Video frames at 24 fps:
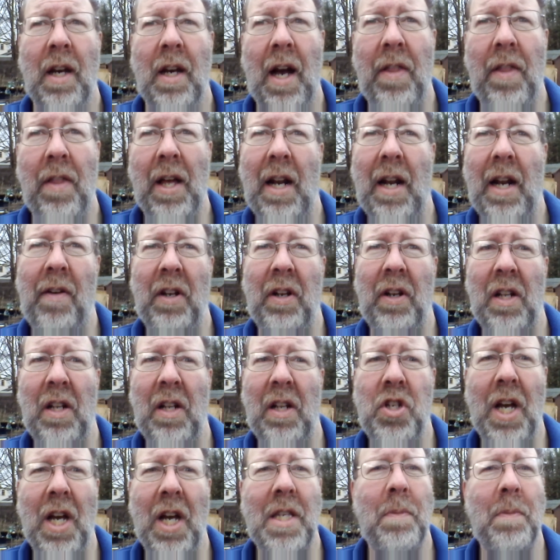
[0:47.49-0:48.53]
and then have a little
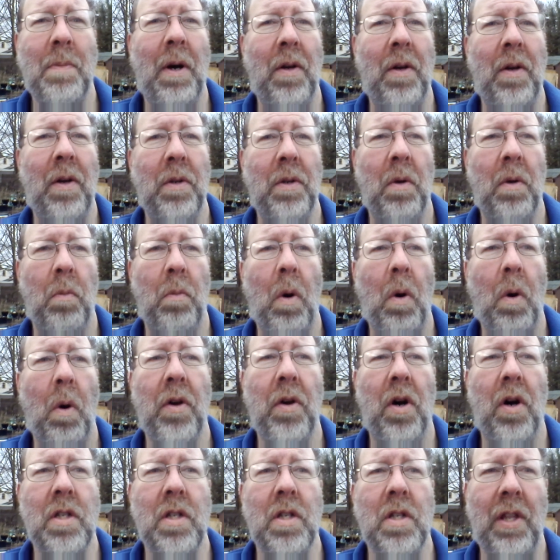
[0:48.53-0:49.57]
chat about what we
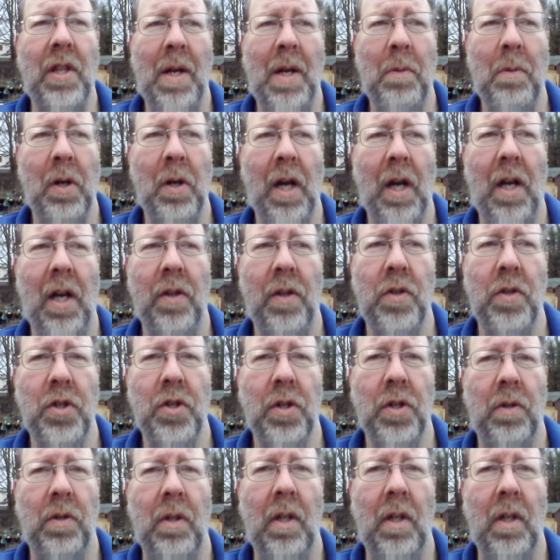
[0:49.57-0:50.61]
thought of the Able Garden
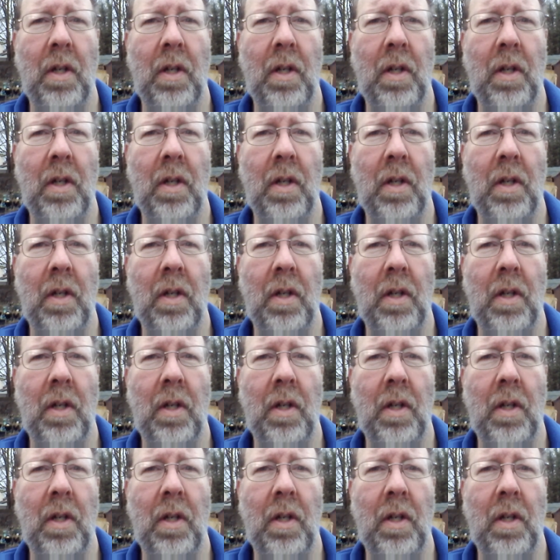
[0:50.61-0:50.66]
Show.